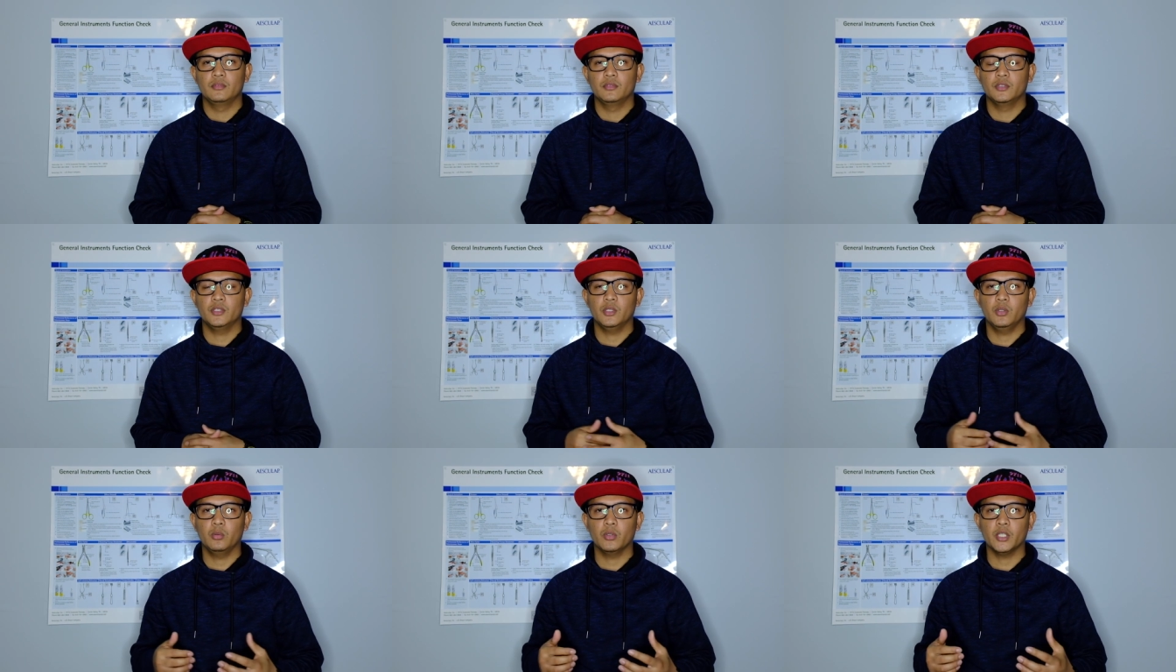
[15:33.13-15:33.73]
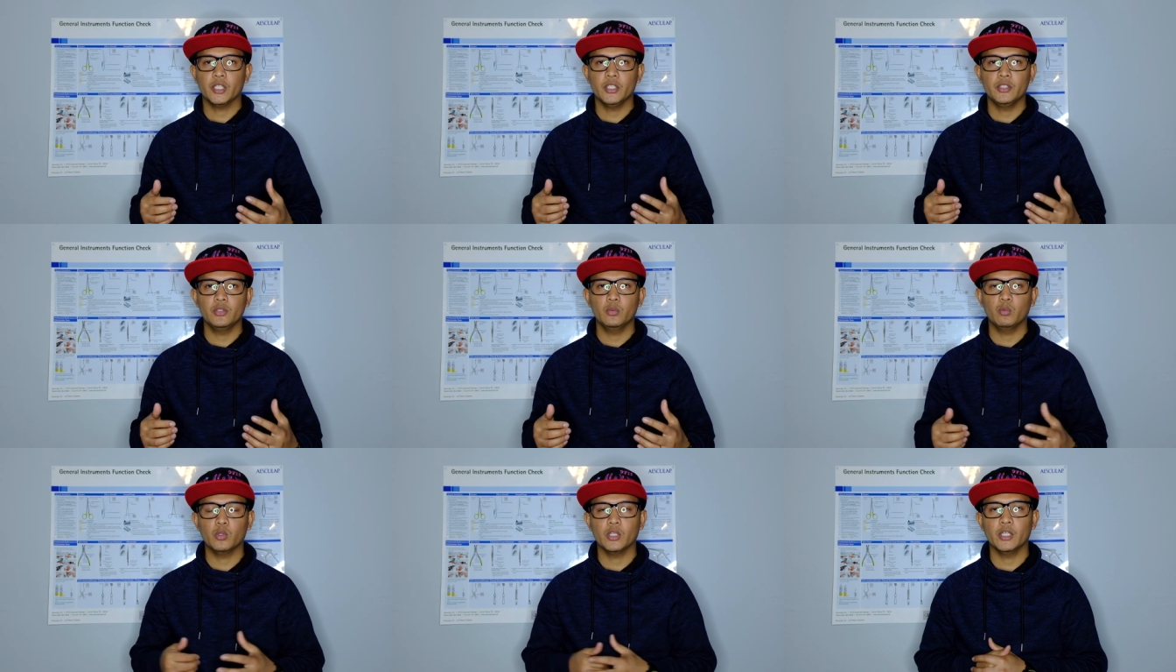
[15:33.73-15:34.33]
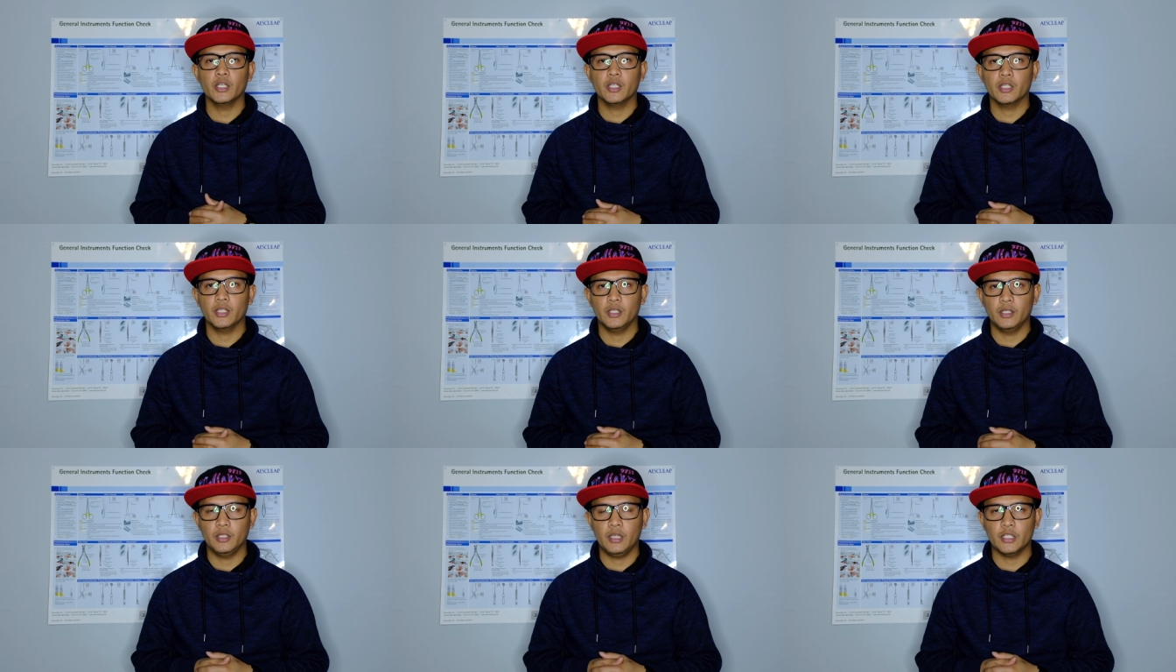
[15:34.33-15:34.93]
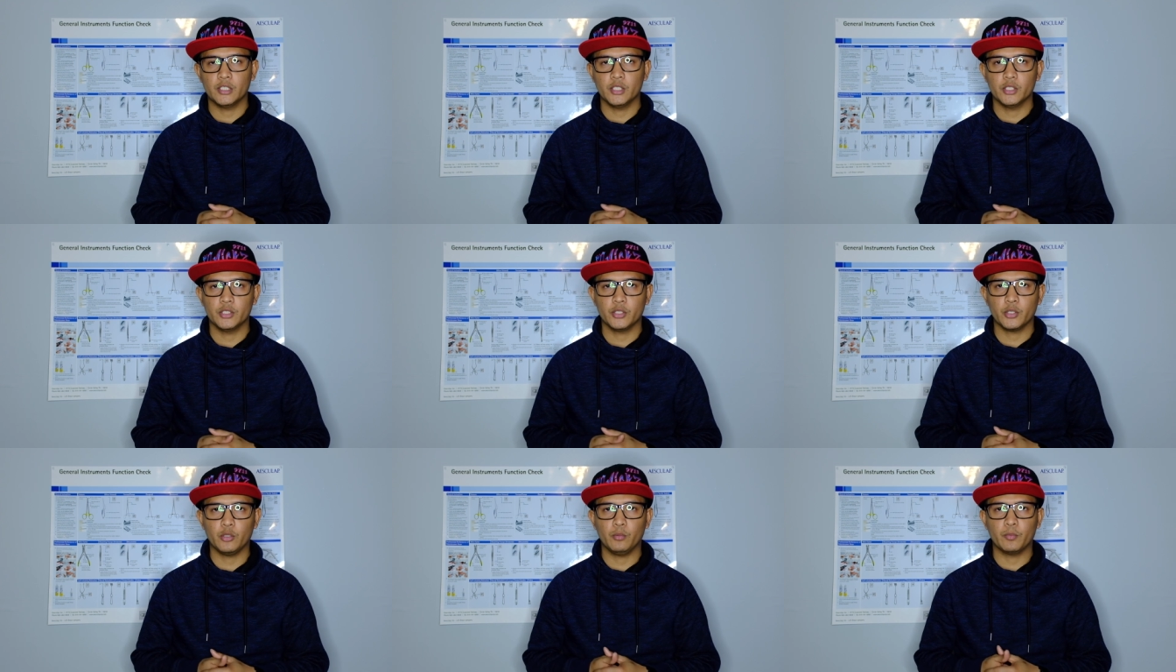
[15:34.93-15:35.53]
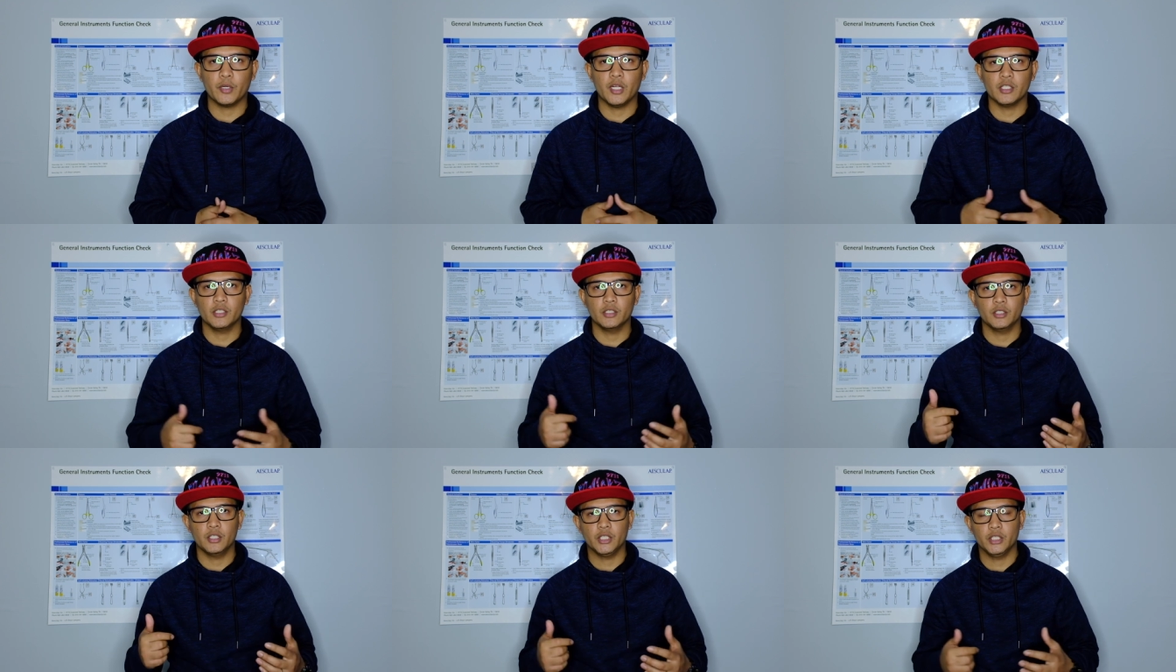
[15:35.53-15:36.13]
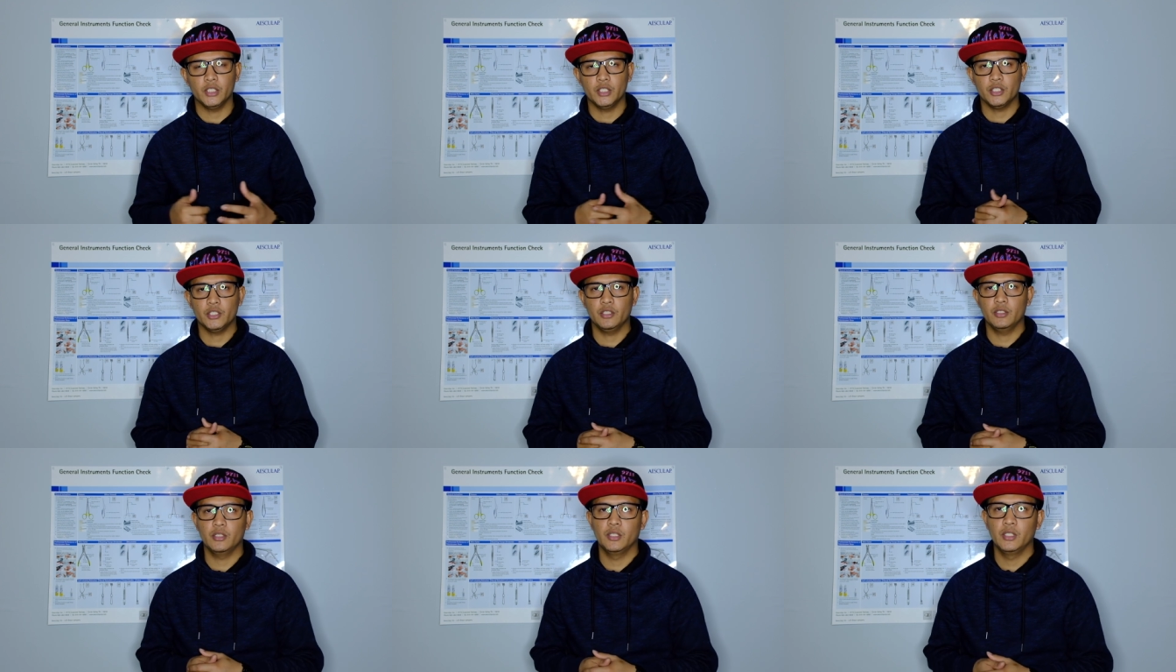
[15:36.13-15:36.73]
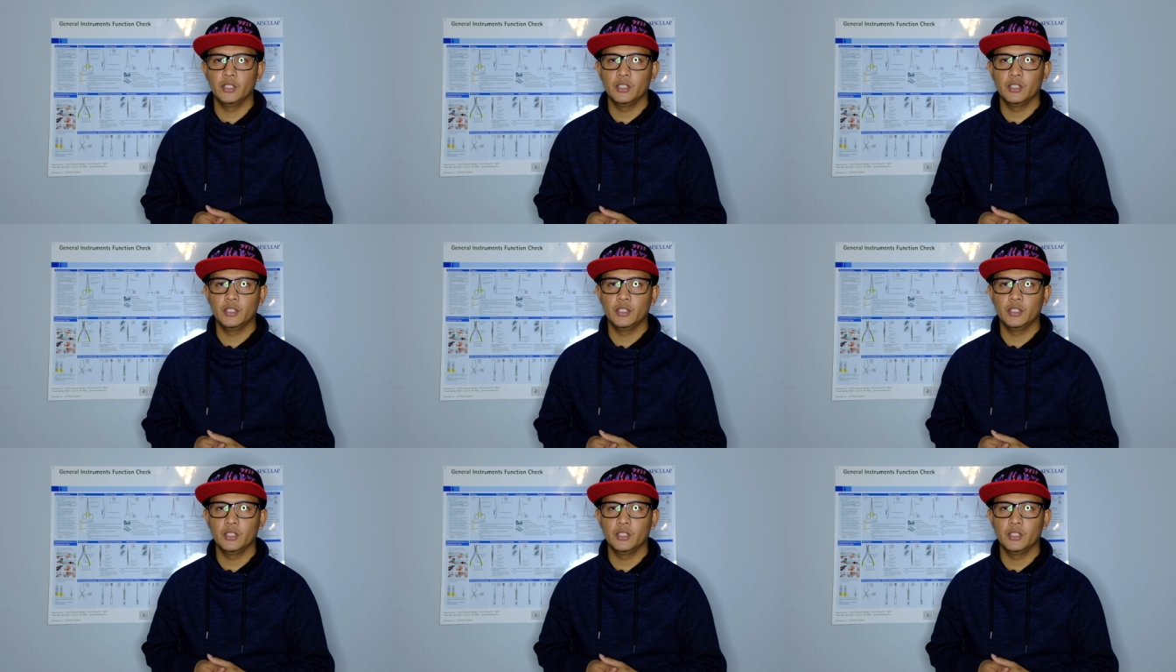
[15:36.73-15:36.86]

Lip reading: So where can you work as a sterile processing technician?